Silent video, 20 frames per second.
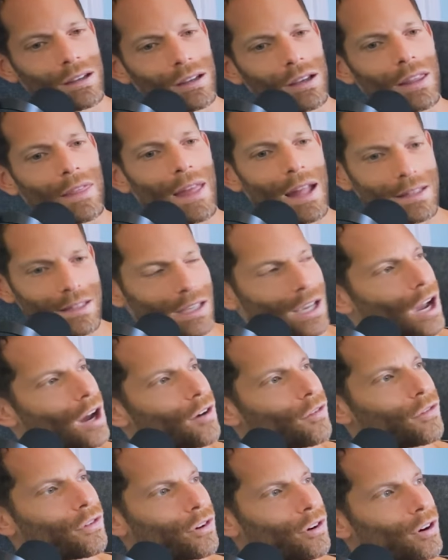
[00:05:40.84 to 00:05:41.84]
that's
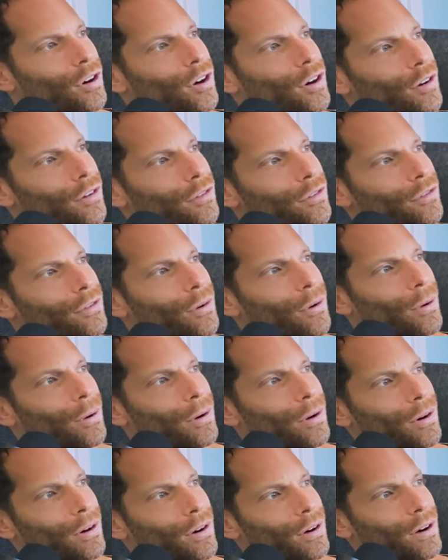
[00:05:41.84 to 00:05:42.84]
cover
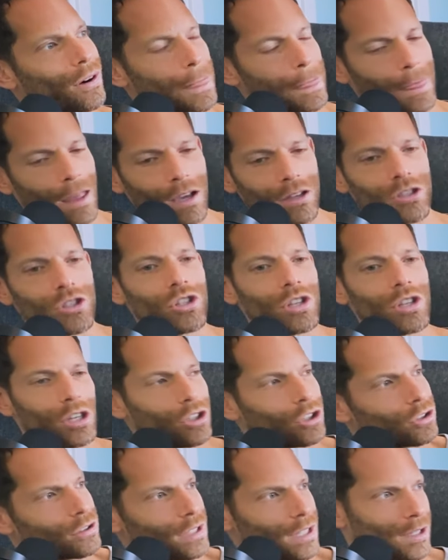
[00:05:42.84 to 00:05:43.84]
for a
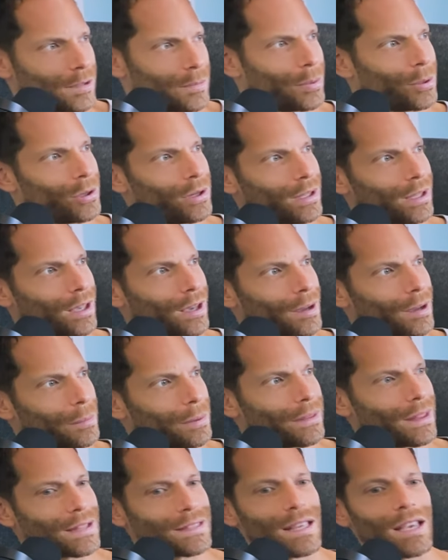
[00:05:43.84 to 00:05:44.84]
shield he's putting up
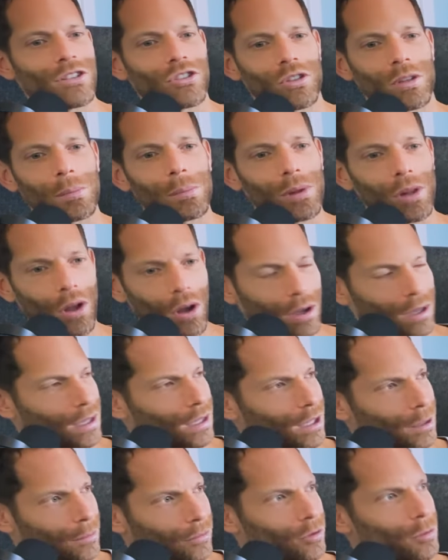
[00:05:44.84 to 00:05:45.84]
that's actually blocking
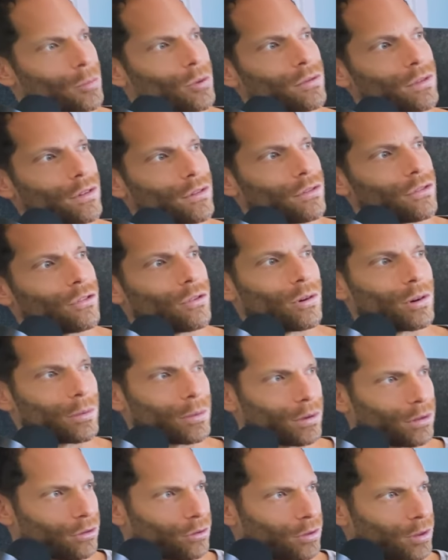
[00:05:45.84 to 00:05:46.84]
him from moving
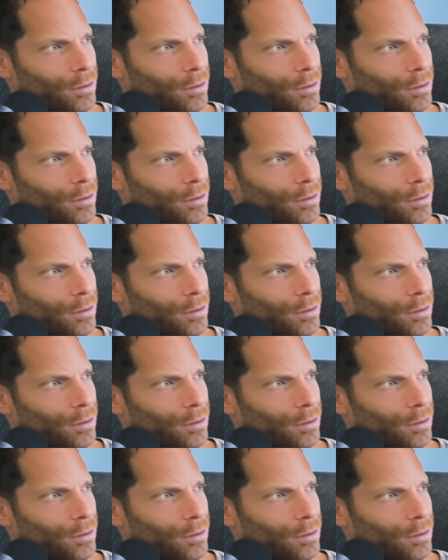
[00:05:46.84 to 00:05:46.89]
forward through the